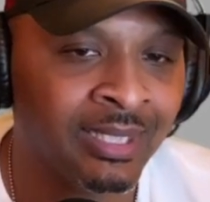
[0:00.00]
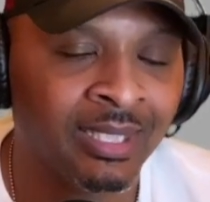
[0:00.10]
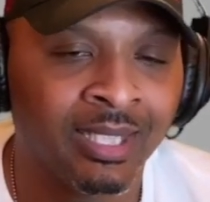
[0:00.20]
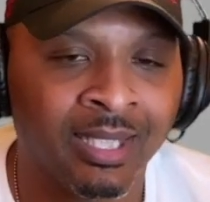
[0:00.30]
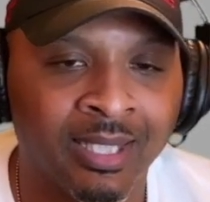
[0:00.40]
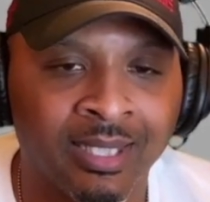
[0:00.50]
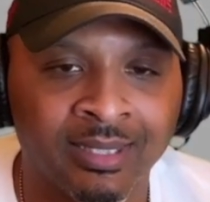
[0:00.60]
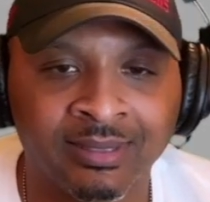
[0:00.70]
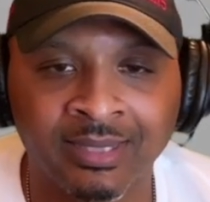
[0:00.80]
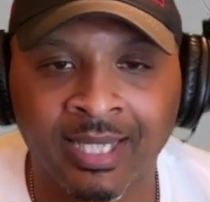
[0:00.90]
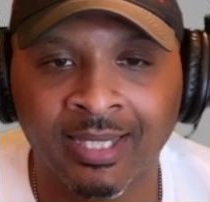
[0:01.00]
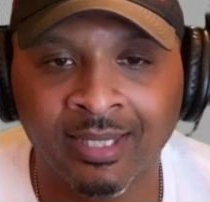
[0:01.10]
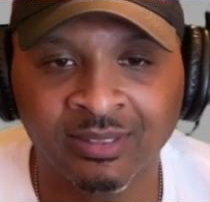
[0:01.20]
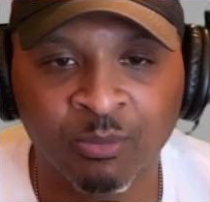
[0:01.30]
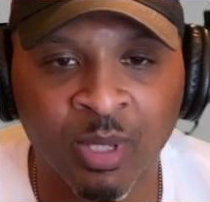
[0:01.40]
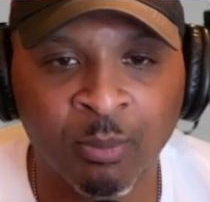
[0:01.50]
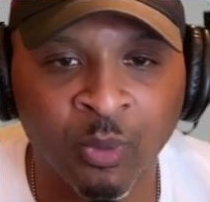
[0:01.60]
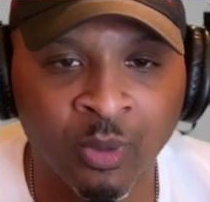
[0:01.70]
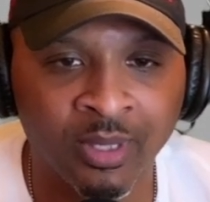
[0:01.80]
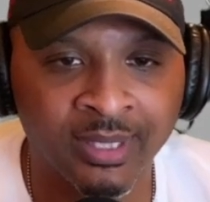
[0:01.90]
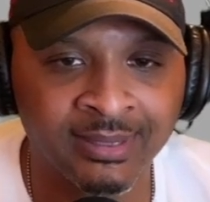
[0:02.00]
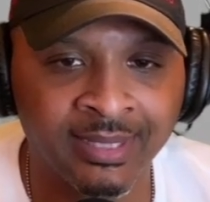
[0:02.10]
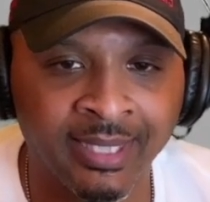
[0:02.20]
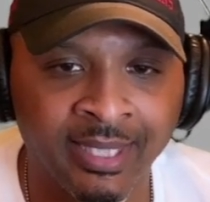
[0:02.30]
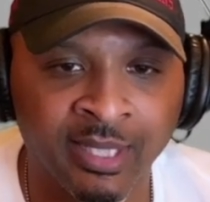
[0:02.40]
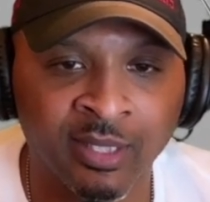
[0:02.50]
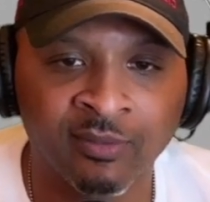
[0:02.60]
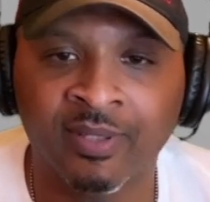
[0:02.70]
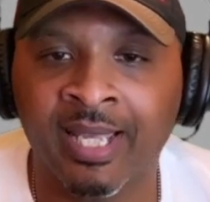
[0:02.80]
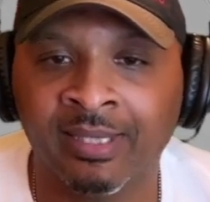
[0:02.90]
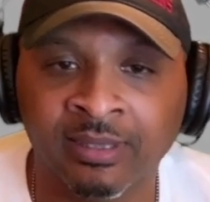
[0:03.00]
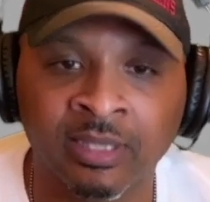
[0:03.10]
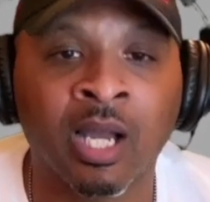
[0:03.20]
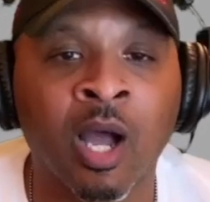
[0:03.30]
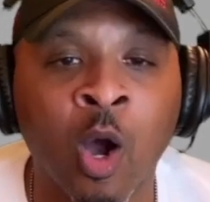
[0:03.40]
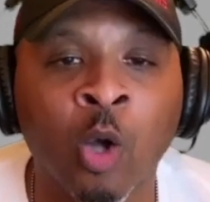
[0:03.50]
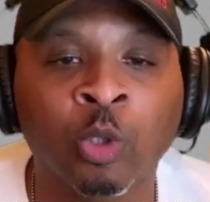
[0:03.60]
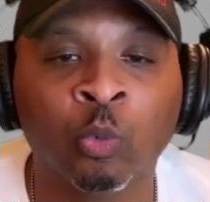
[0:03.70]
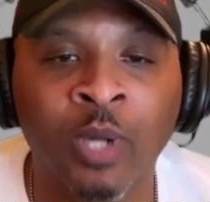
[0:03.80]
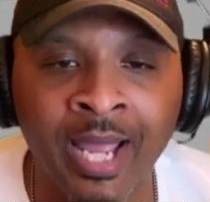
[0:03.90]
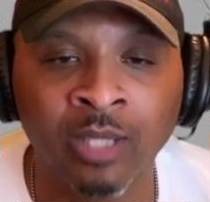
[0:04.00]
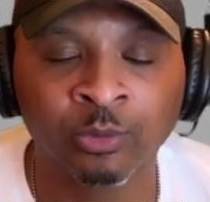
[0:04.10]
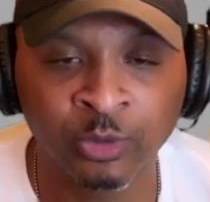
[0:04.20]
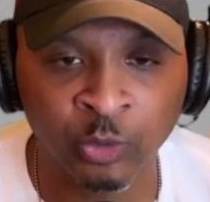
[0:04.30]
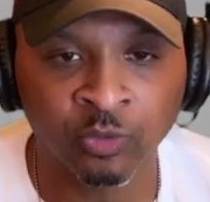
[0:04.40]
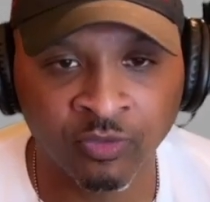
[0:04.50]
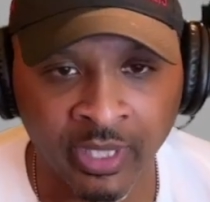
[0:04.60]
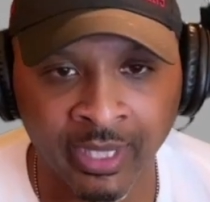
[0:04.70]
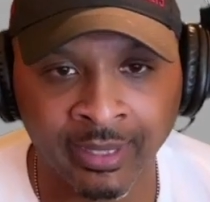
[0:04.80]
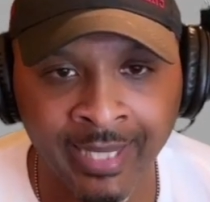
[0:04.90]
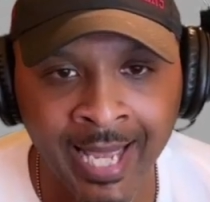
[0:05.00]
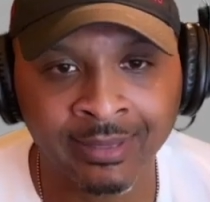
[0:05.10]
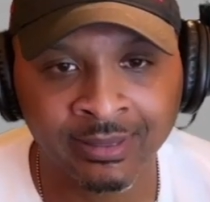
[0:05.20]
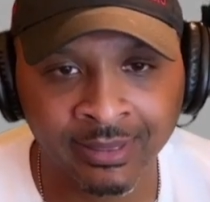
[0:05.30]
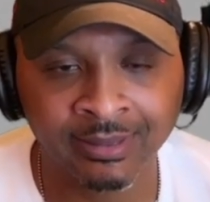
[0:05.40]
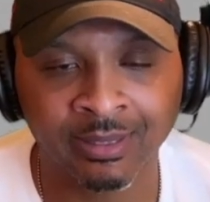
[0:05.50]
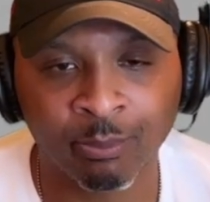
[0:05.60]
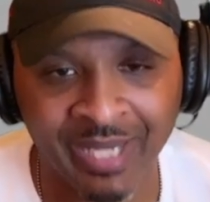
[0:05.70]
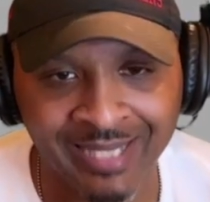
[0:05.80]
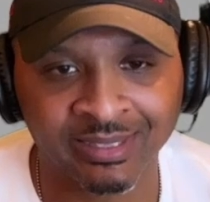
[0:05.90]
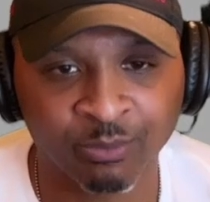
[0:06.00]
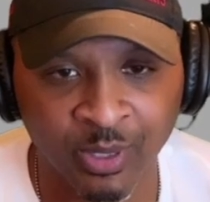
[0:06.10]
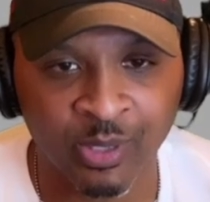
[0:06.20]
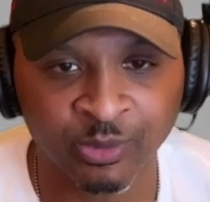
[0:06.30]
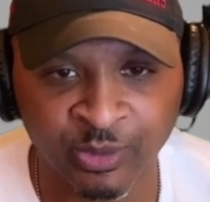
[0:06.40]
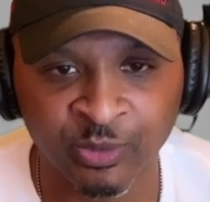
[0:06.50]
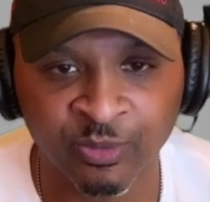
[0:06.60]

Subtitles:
Shout out to my boys, Kev, the all-around Duke fan, not just a basketball Duke fan.